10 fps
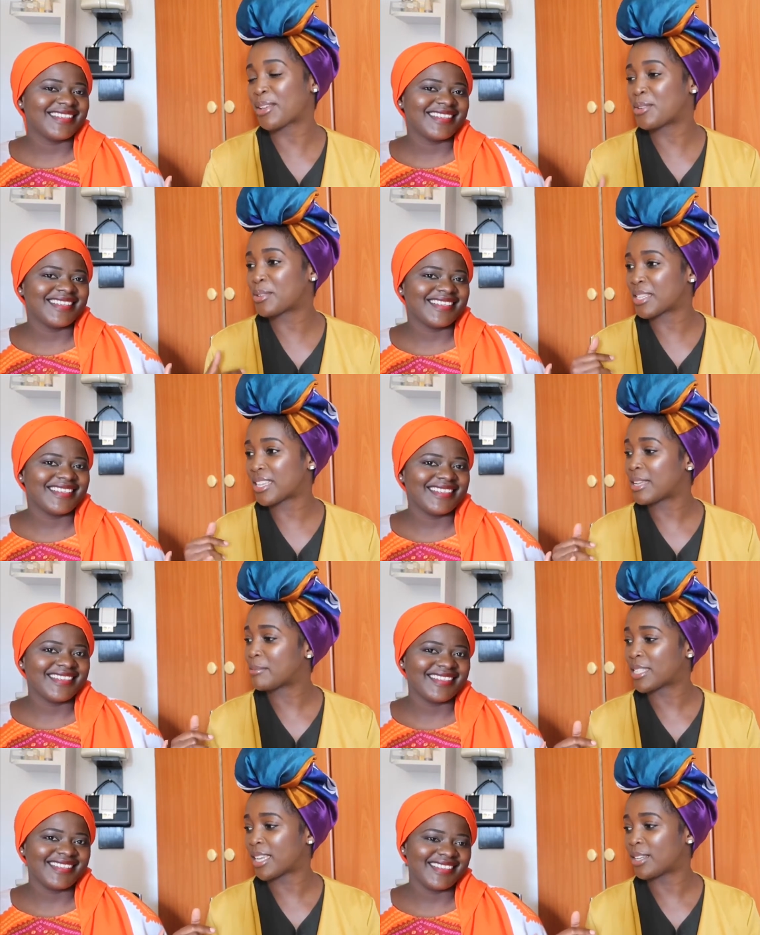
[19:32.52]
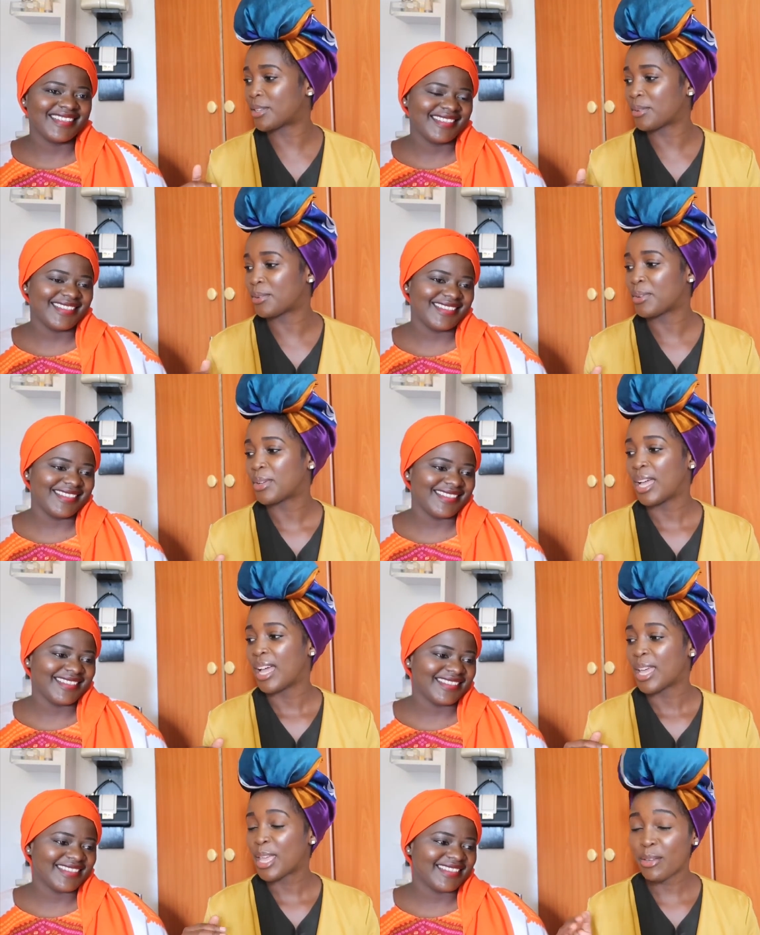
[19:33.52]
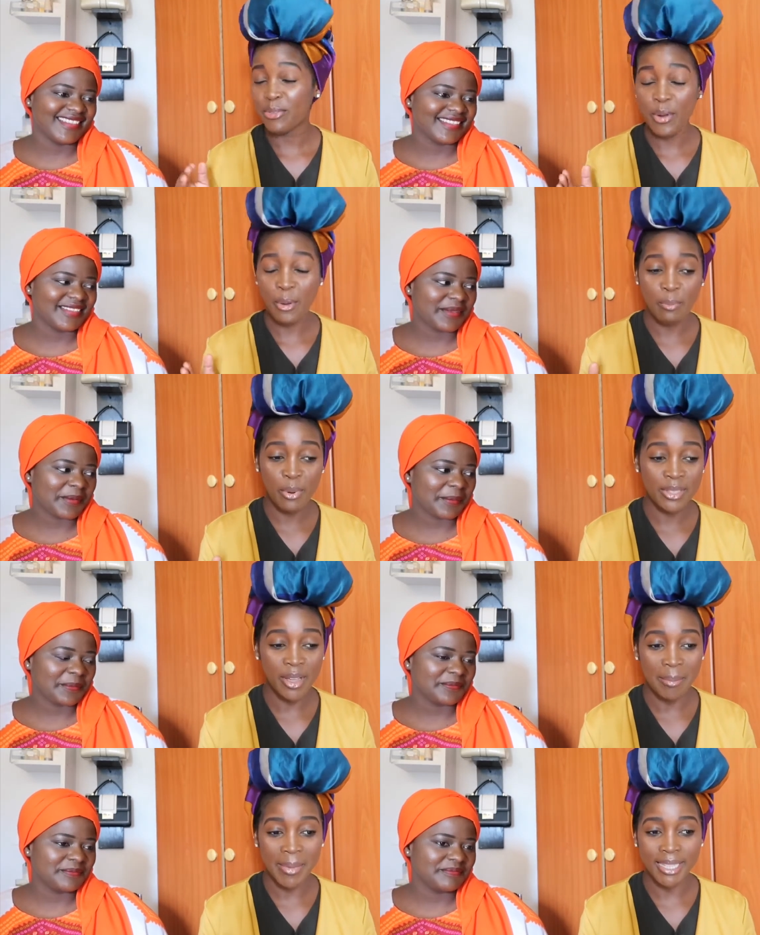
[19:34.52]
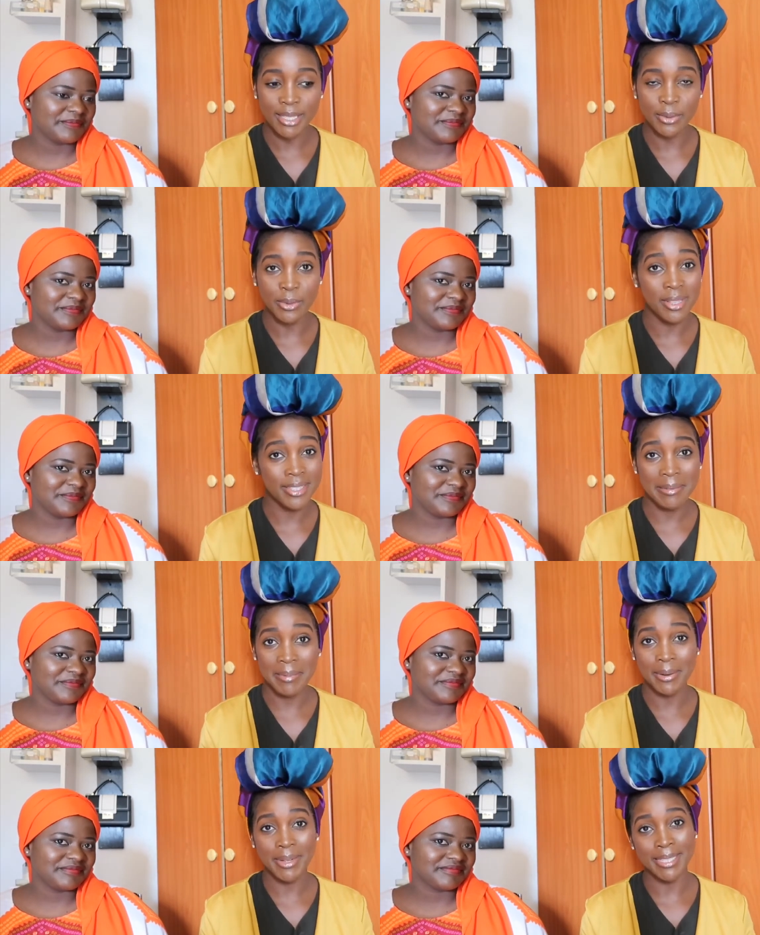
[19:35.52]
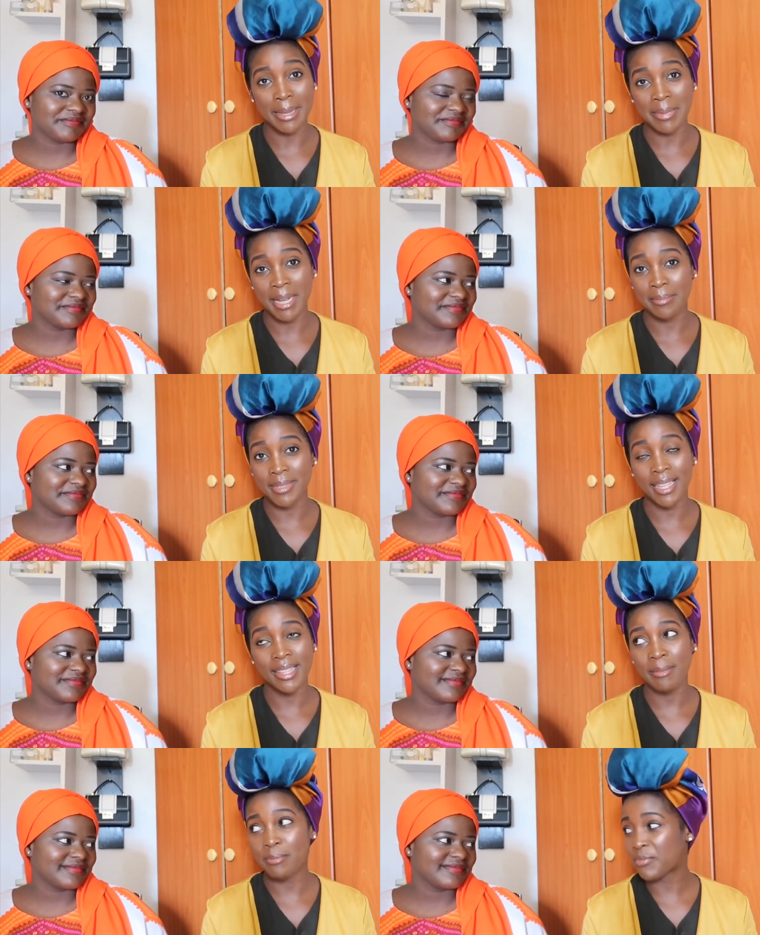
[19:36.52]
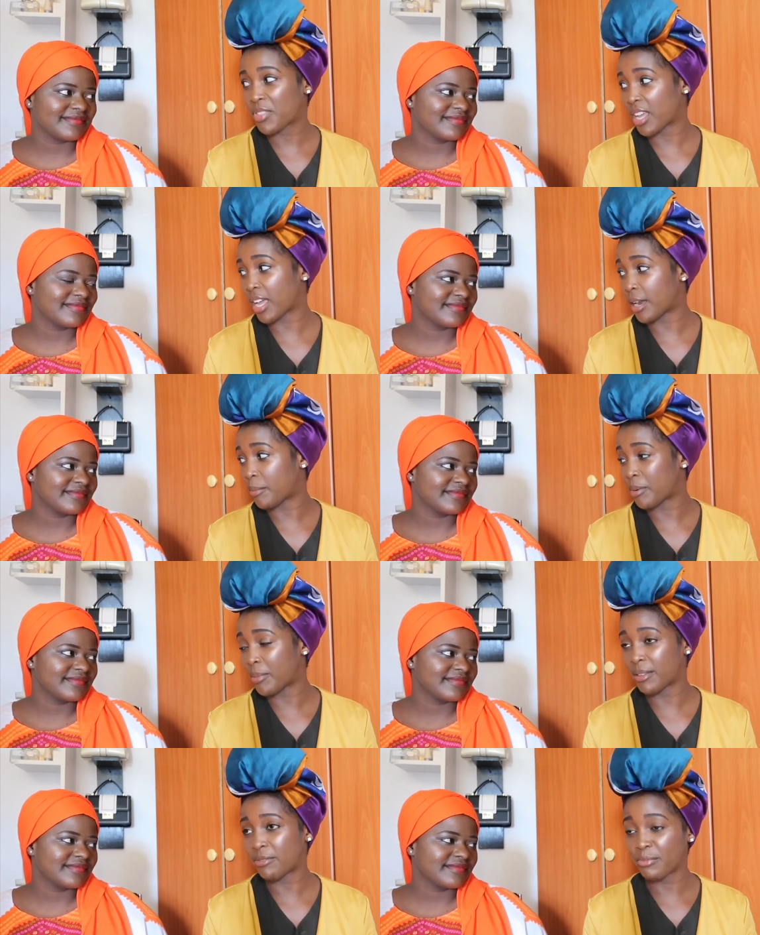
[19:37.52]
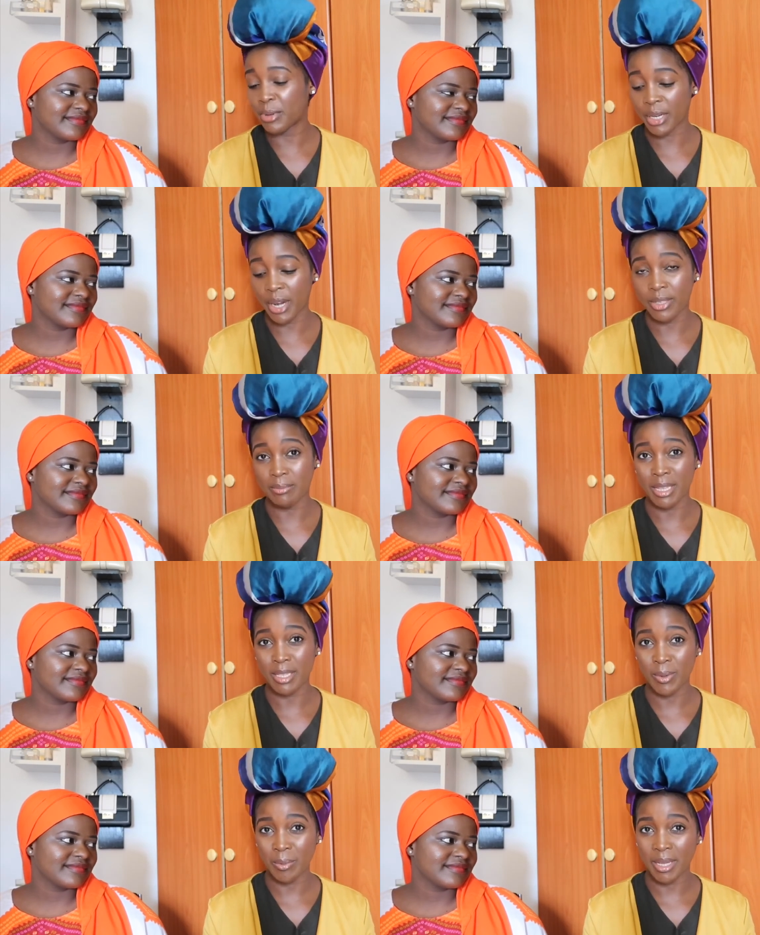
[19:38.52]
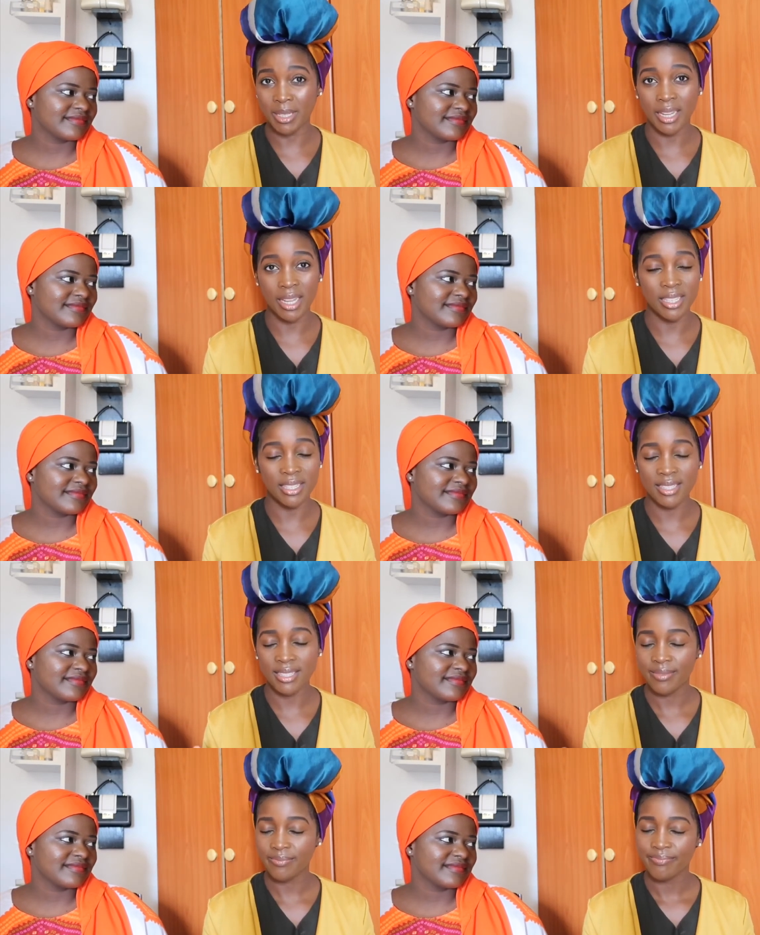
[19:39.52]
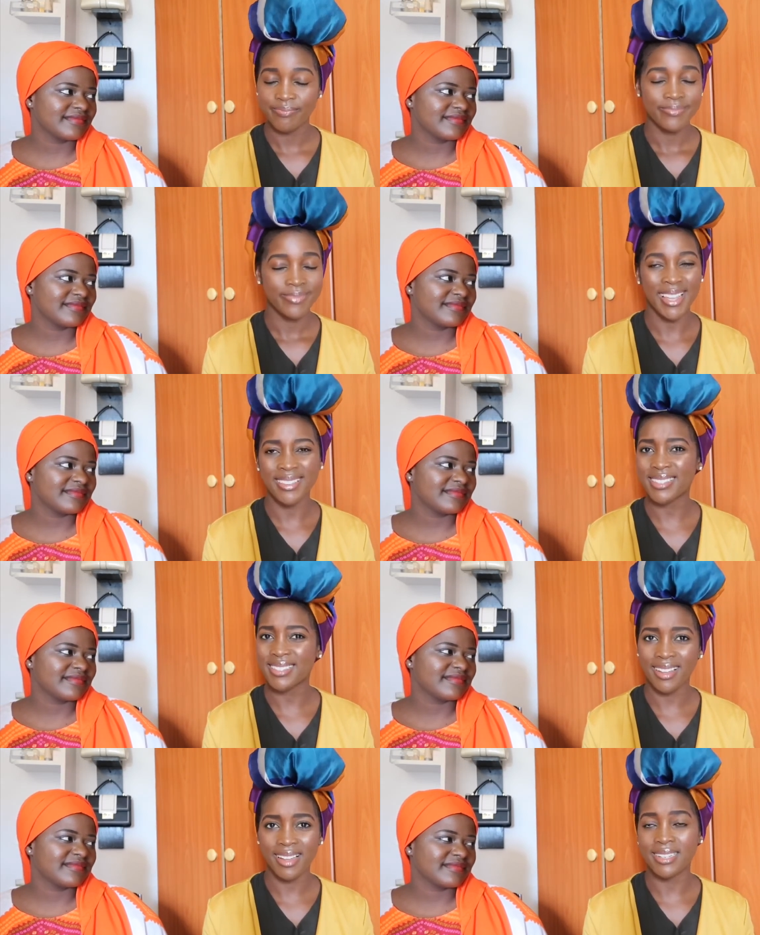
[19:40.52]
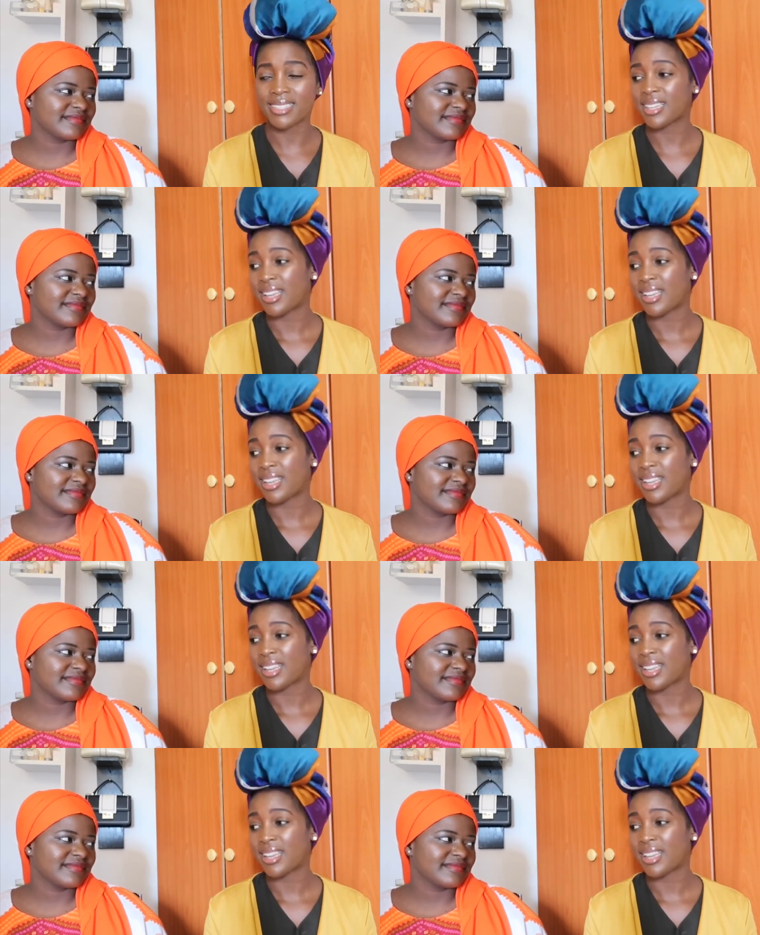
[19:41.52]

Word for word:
Speaker 1: like, you know, let me tell you, if we put our minds to, because even me, I want some abs. The thing I hate about my body now is my stomach. Like I just can't.